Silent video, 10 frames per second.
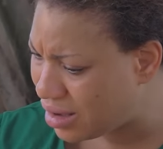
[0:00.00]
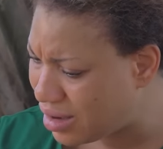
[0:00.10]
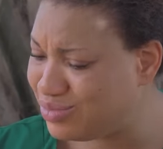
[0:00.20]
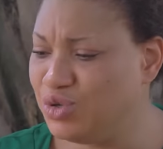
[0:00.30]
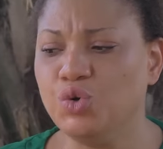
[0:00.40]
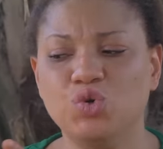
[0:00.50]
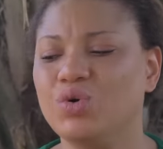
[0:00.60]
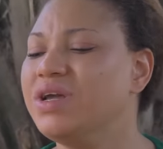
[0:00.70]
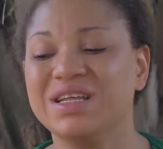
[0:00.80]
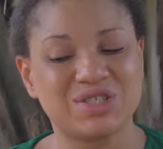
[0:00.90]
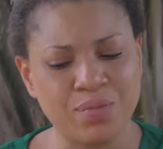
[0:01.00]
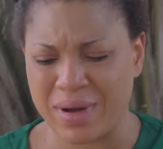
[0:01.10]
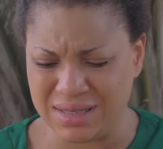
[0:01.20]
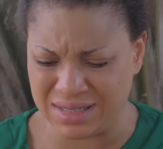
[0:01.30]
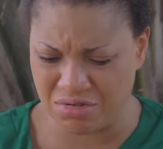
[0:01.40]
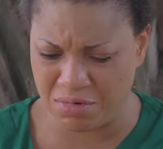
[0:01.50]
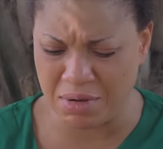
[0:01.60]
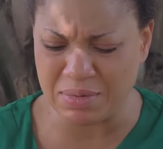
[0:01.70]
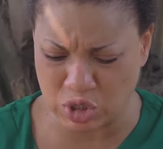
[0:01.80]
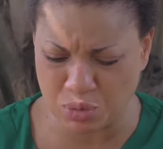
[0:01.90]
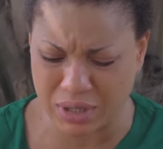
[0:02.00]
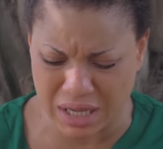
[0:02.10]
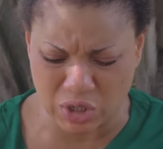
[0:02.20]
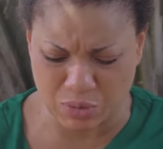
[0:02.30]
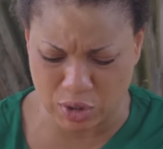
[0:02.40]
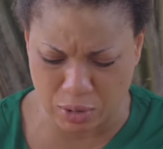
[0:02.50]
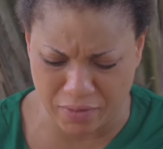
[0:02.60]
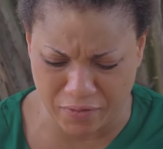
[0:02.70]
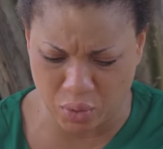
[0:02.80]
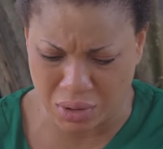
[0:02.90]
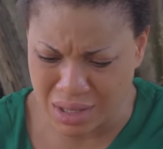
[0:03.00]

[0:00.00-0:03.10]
No, no, no. It is not my Nzeribe. Maybe somebody else picked up the phone.